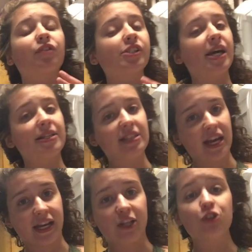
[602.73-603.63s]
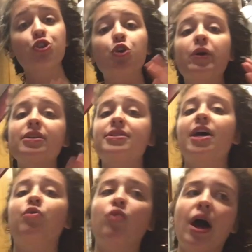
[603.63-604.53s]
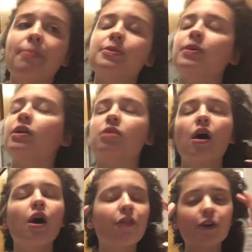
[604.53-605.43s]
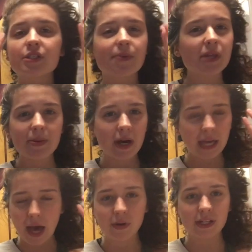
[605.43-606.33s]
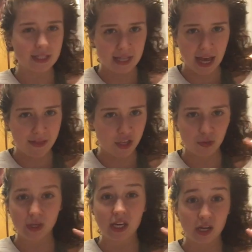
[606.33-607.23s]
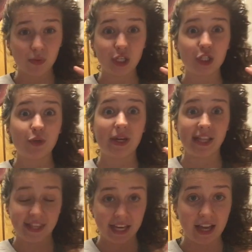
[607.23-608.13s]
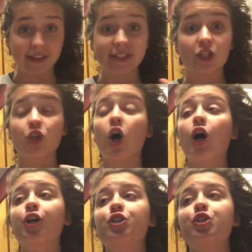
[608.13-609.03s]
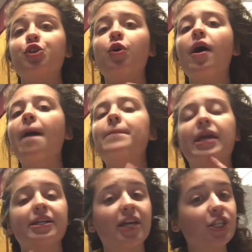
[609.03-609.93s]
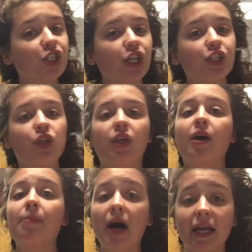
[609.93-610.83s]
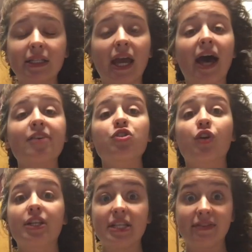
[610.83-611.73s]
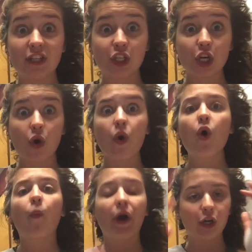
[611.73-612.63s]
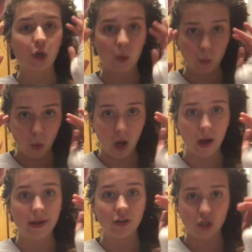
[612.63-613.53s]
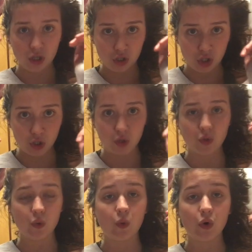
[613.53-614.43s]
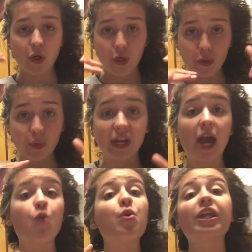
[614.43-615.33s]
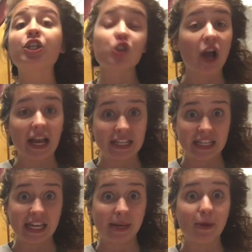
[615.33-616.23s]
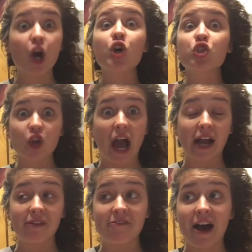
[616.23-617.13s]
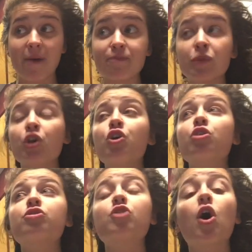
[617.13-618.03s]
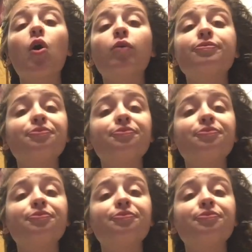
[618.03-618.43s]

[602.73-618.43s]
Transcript: 10 seconds, doing 10 reps, because there's something about counting to 10 that you can't really do anything else. It's hard to pay attention to like a podcast or a TV show while you're going 1, 2, 3, and really trying to keep track of that. So